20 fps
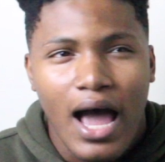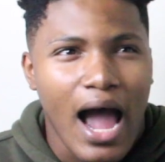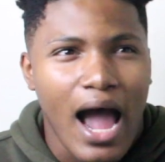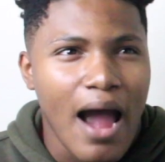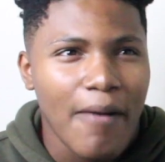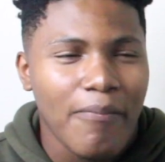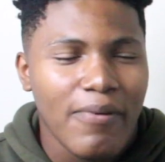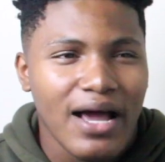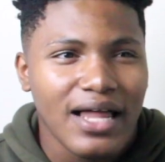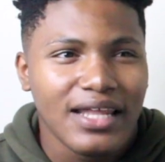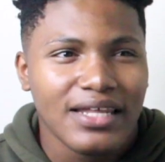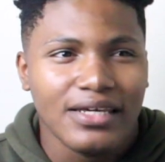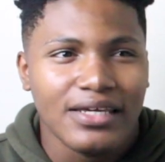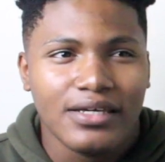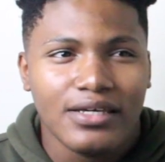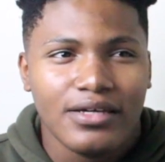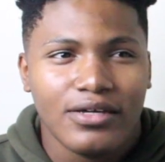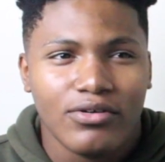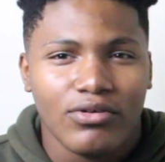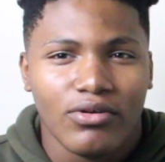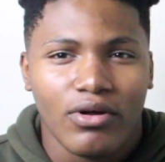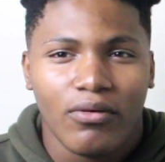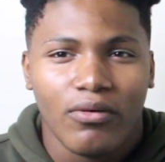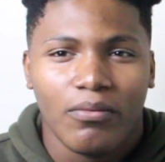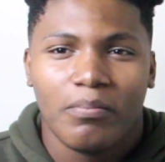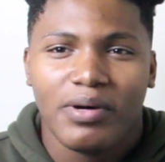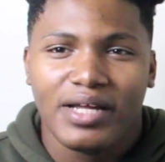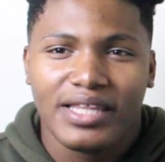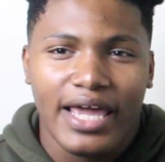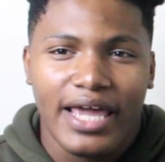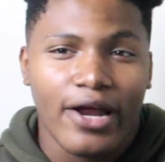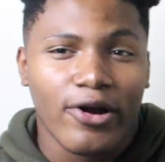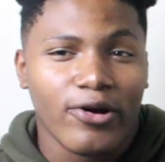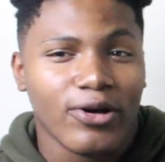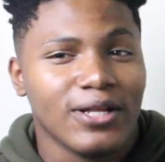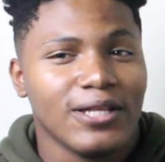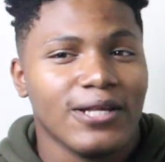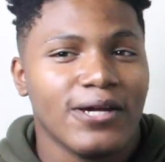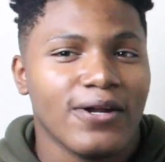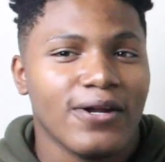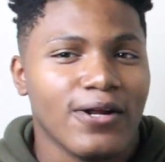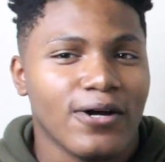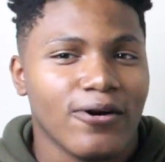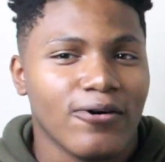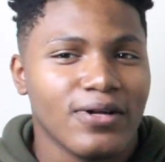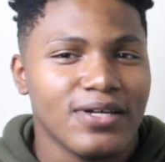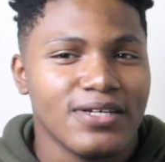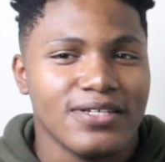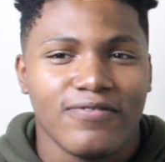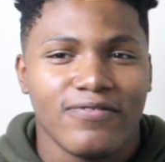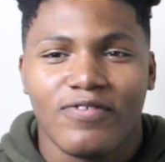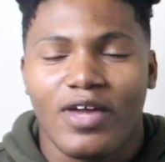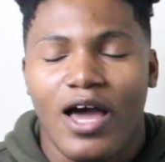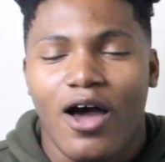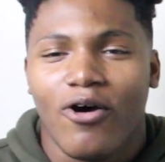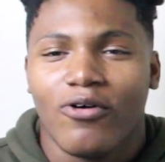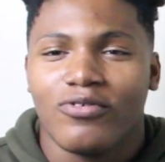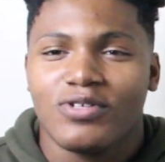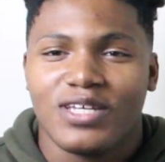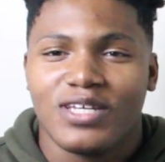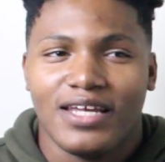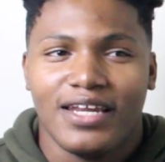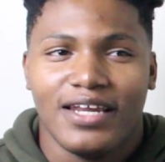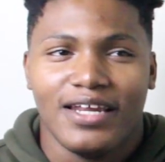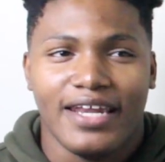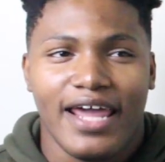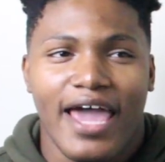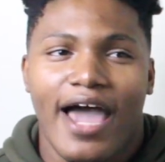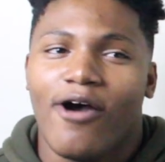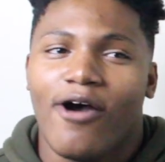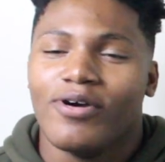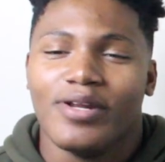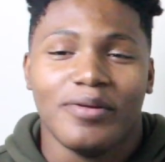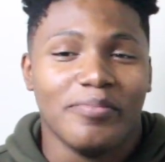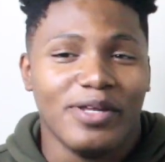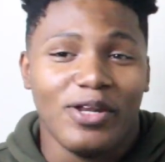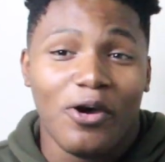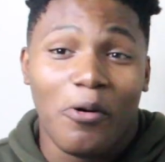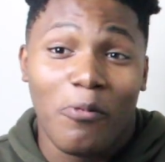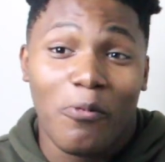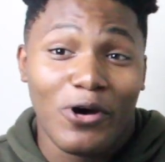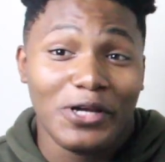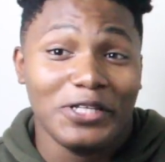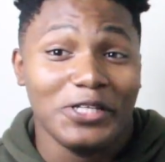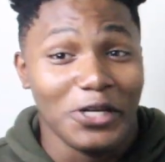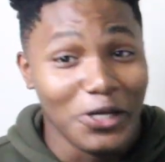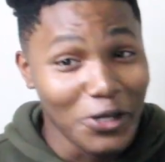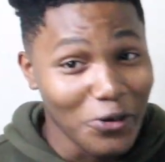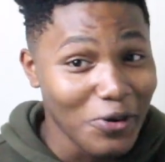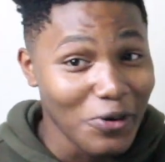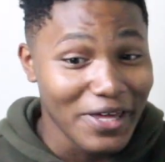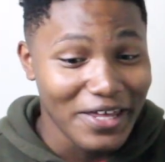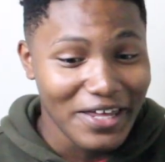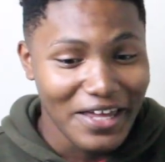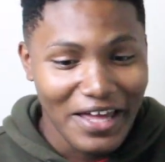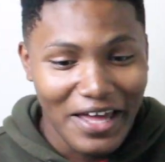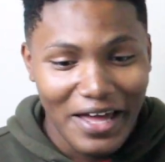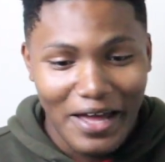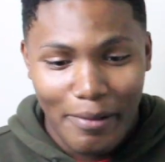I'll probably, you know, put that earlier though, because if y'all seeing it now, it'd be no point to do it.